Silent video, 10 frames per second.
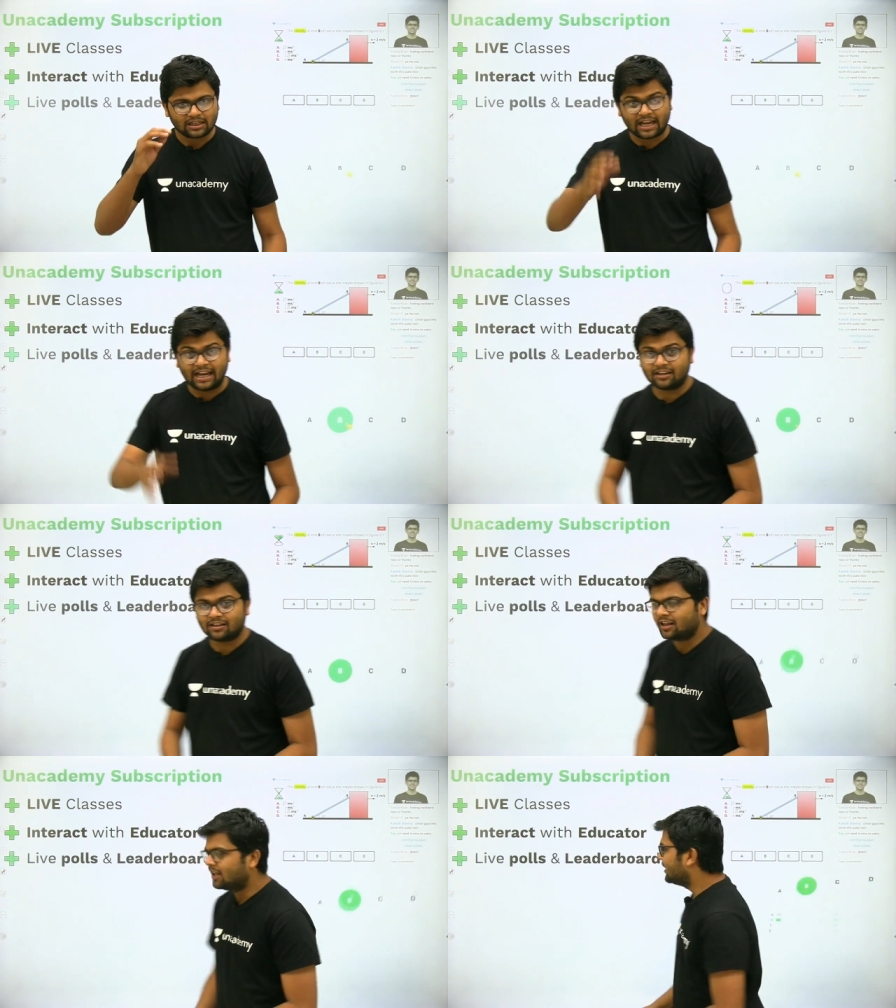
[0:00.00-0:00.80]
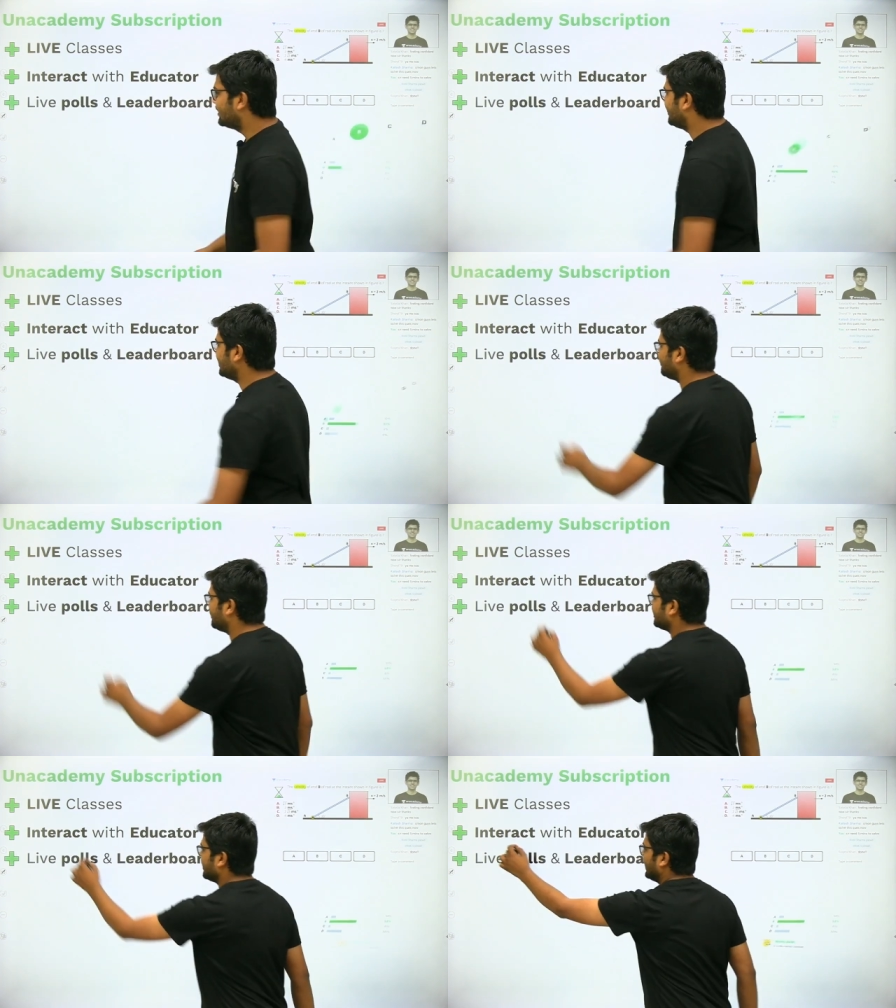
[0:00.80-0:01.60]
And this
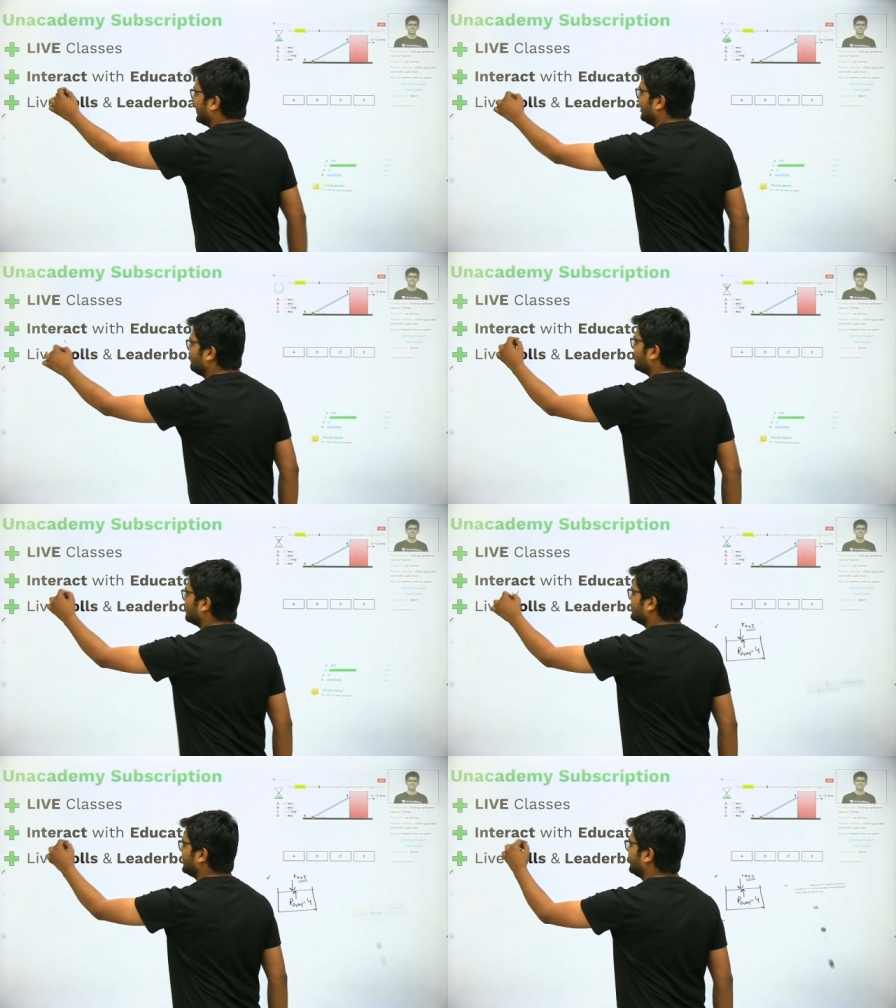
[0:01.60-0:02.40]
feature, live polls